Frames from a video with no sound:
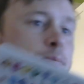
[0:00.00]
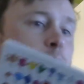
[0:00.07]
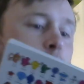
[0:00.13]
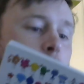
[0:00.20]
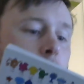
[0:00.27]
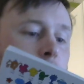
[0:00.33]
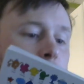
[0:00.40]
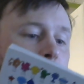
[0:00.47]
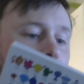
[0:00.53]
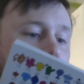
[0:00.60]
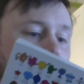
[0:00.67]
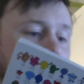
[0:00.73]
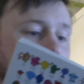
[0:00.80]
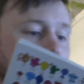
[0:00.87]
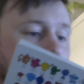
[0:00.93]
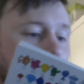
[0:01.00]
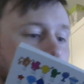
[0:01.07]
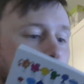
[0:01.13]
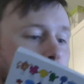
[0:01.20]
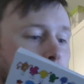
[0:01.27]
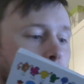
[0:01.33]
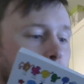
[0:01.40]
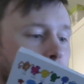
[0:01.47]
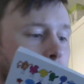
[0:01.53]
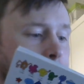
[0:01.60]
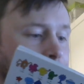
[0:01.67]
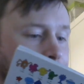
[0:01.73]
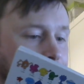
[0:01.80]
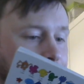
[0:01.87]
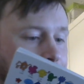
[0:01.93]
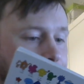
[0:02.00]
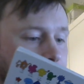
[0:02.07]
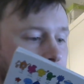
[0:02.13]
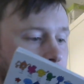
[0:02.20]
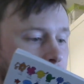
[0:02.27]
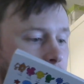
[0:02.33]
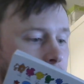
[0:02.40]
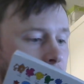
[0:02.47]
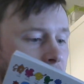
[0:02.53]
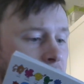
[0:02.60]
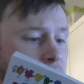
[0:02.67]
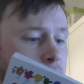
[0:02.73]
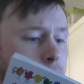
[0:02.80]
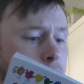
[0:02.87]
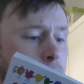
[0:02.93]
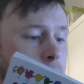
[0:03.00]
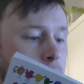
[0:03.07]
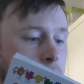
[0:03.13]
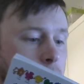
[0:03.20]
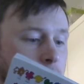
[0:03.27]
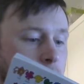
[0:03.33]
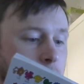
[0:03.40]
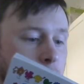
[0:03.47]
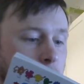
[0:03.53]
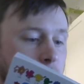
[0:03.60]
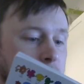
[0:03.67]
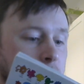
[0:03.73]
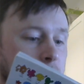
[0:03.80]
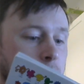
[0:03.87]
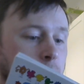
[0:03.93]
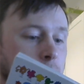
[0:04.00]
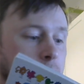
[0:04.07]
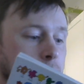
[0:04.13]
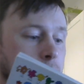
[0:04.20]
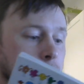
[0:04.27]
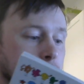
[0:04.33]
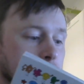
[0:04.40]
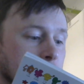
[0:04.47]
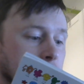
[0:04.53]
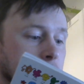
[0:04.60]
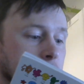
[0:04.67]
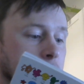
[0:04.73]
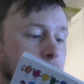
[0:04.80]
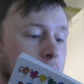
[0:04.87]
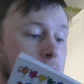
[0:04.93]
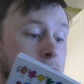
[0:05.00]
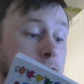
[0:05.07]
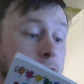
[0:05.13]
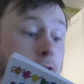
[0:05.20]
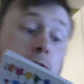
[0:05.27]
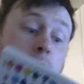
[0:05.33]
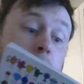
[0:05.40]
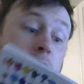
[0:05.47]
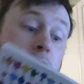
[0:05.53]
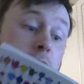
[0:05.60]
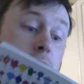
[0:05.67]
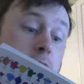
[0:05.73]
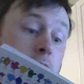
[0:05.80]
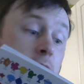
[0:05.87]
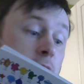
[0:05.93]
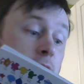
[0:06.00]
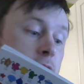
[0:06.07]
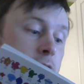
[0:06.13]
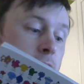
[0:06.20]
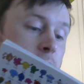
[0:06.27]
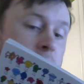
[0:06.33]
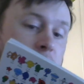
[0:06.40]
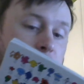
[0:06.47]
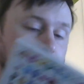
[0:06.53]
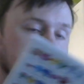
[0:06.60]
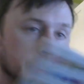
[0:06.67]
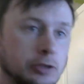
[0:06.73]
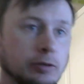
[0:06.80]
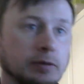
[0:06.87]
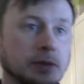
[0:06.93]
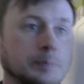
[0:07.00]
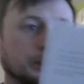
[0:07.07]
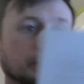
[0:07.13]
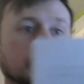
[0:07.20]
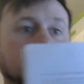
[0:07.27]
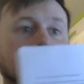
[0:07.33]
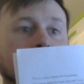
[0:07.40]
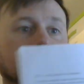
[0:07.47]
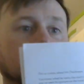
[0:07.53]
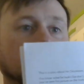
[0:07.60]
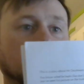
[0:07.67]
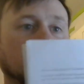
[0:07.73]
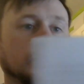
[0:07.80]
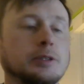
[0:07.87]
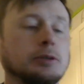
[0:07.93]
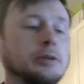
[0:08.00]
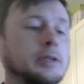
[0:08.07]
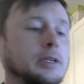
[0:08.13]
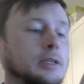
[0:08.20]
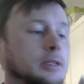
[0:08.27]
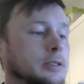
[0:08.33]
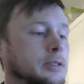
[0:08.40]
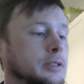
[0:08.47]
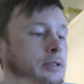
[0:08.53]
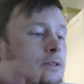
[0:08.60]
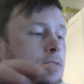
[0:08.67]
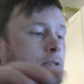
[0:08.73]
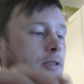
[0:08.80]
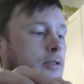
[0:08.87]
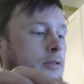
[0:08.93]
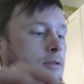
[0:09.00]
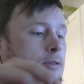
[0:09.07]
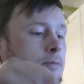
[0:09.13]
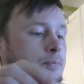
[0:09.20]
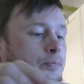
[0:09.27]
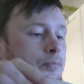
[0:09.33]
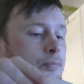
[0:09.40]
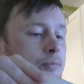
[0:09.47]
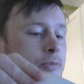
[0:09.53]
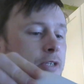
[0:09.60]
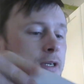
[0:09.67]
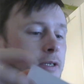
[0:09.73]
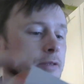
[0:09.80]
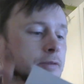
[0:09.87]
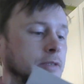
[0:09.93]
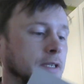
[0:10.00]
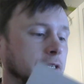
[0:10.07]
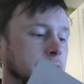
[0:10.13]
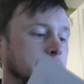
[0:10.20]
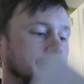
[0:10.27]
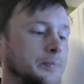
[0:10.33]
Breaking the fourth wall. It's also a story about a little boy called Jack. And you don't know what he looks like, so here's a picture of him. Well, that's great. I like that start. 10 out of 10.